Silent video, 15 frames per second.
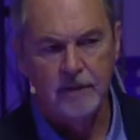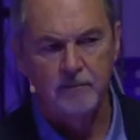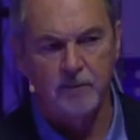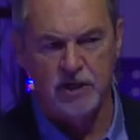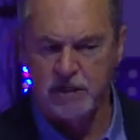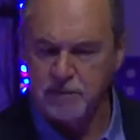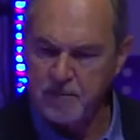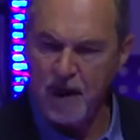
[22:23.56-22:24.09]

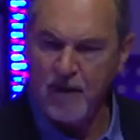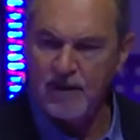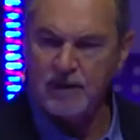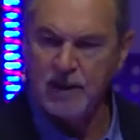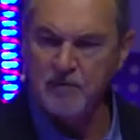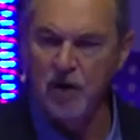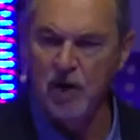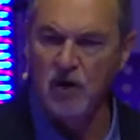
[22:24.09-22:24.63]

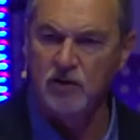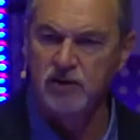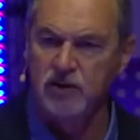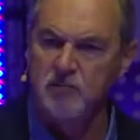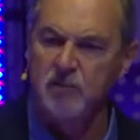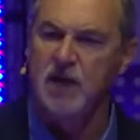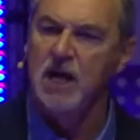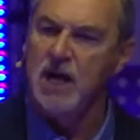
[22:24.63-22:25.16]
Prosperity belongs
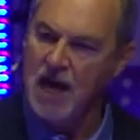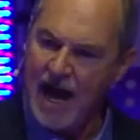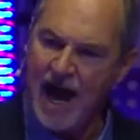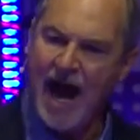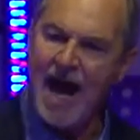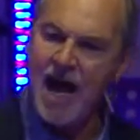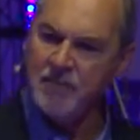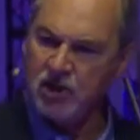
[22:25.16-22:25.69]
to me.
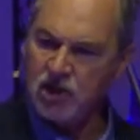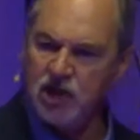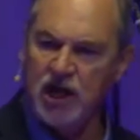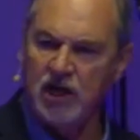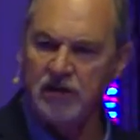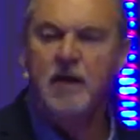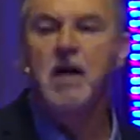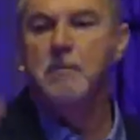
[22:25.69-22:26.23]
I am a
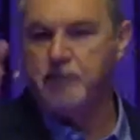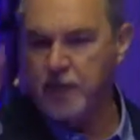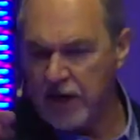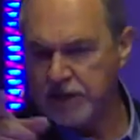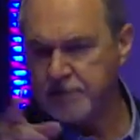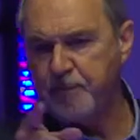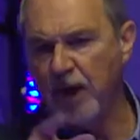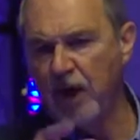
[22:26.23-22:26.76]
child of
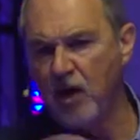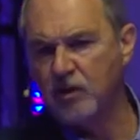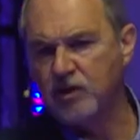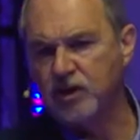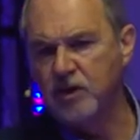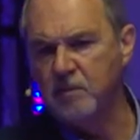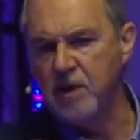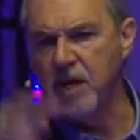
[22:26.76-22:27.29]
peace
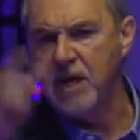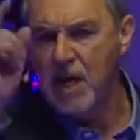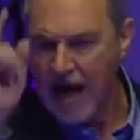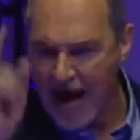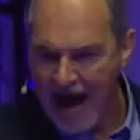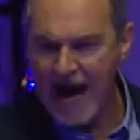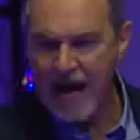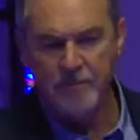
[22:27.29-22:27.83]
belongs to me.
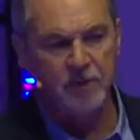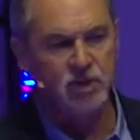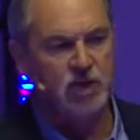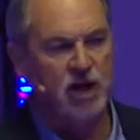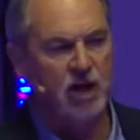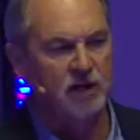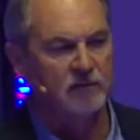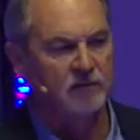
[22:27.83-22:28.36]
I am a
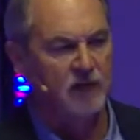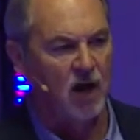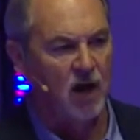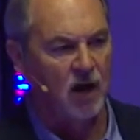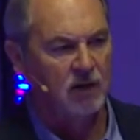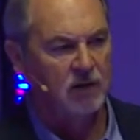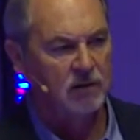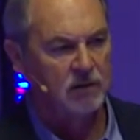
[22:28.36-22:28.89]
child of
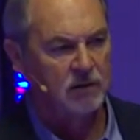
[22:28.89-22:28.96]
God.